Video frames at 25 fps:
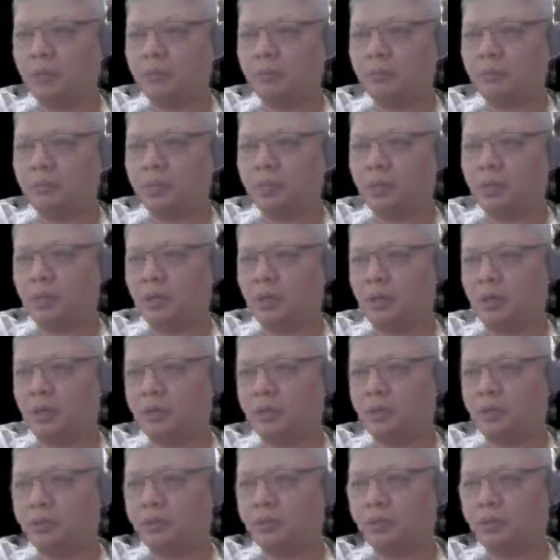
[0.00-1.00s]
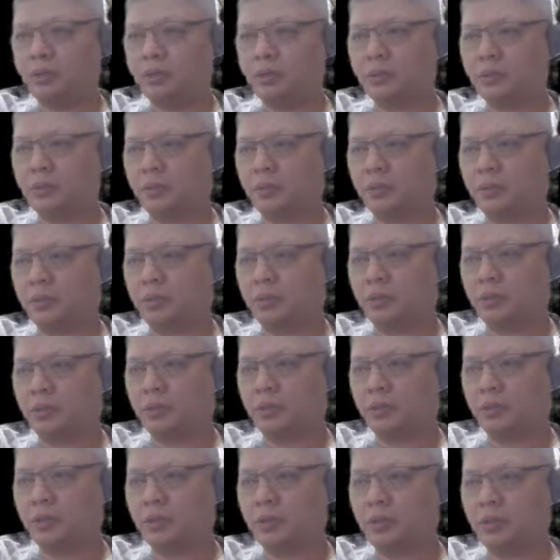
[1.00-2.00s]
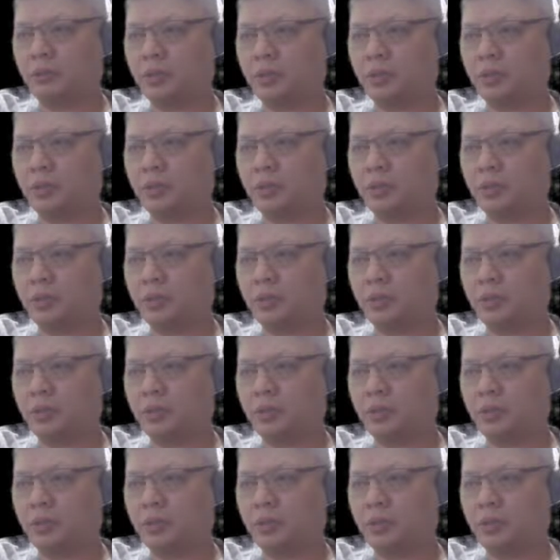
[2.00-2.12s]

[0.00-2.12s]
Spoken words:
And because the